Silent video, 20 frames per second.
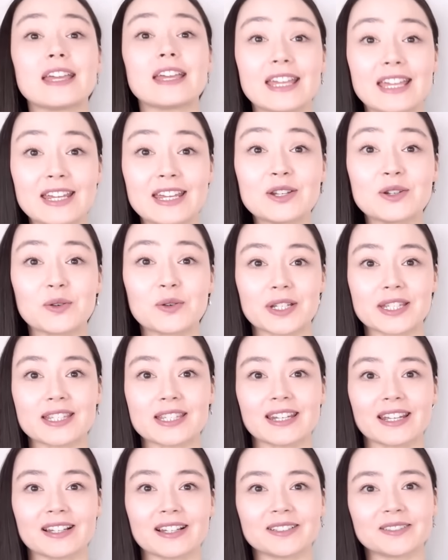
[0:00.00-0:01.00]

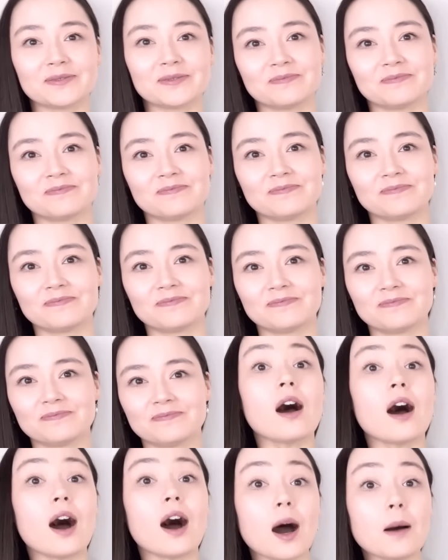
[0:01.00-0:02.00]
interesting.
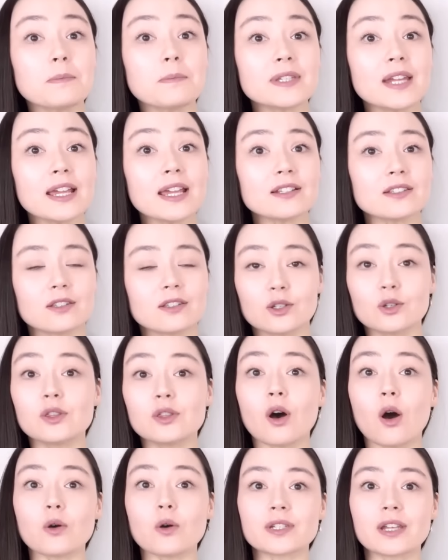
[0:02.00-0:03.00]
Updates to the
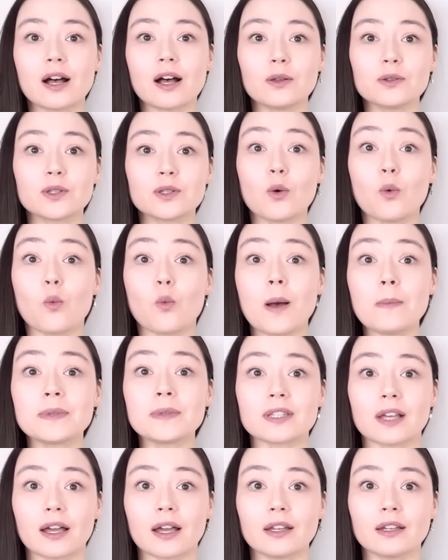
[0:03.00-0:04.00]
hotel's
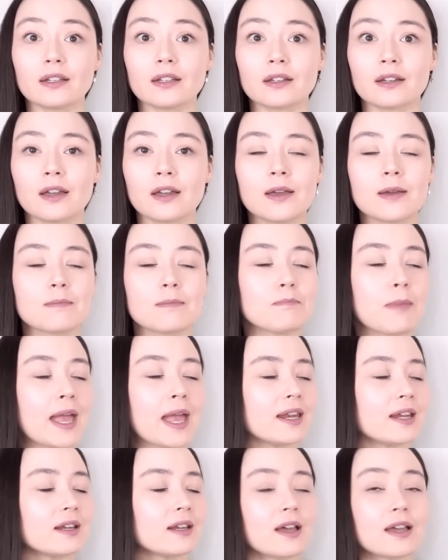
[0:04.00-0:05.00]
website made
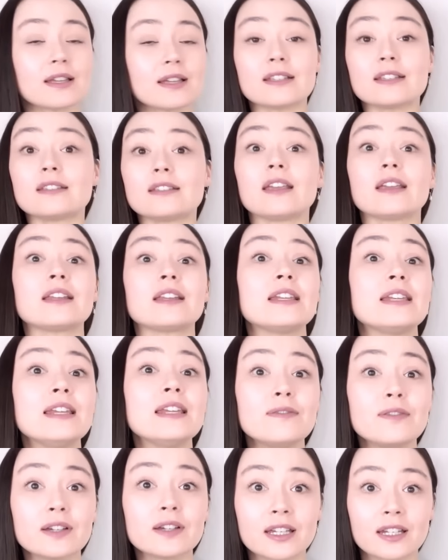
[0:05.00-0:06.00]
it
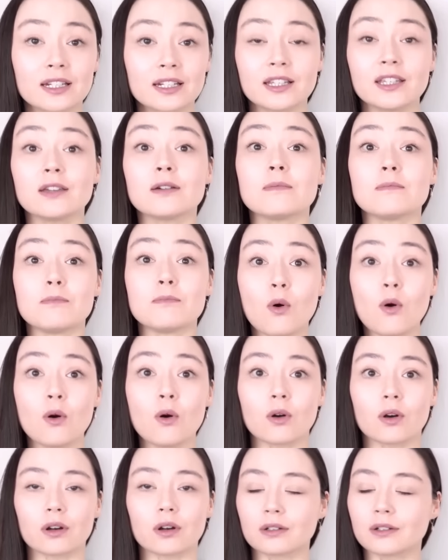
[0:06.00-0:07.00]
significantly
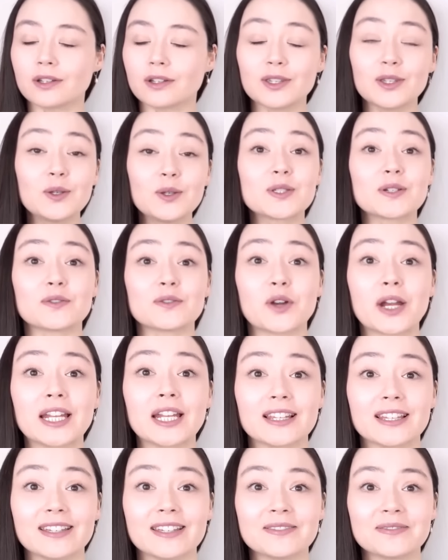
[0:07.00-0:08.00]
more
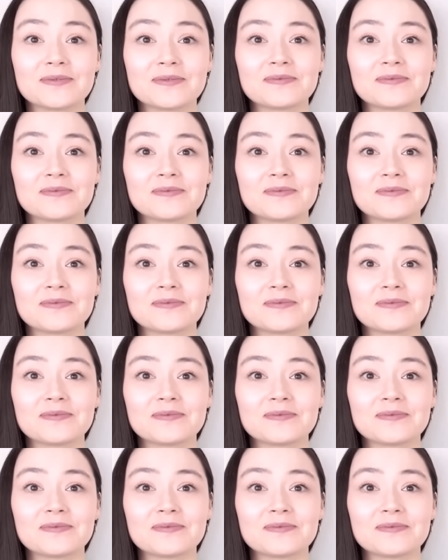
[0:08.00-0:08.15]
user-friendly.